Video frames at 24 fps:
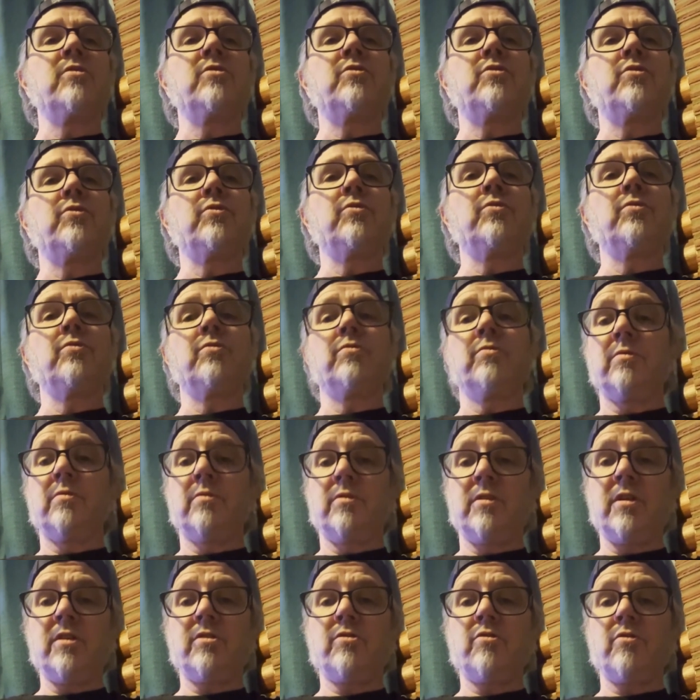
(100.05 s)
to
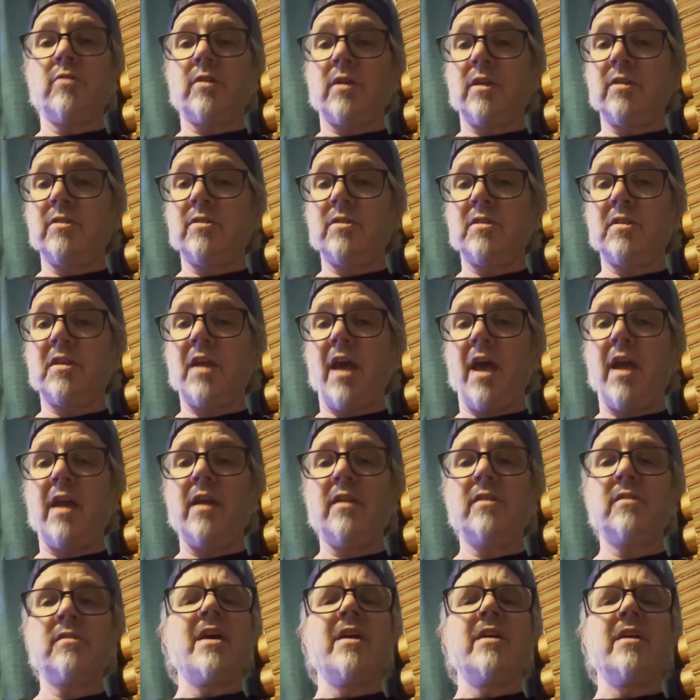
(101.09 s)
district and
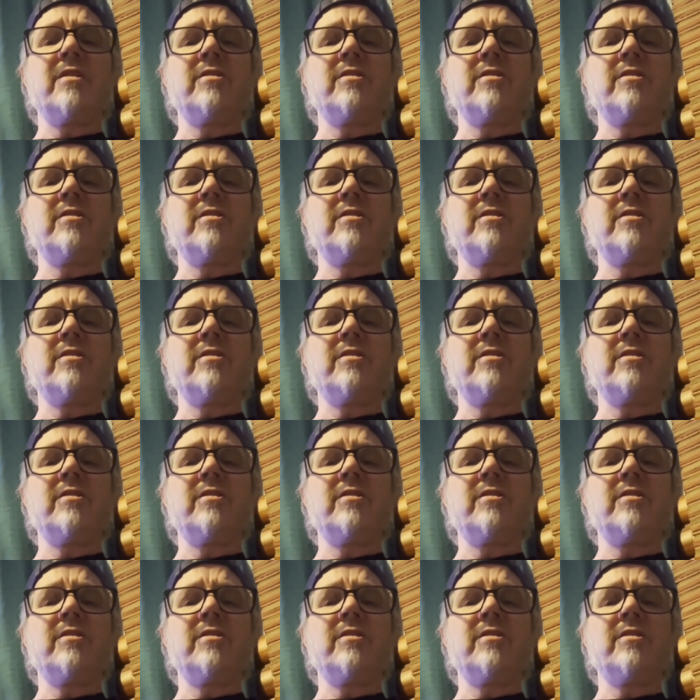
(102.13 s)
state.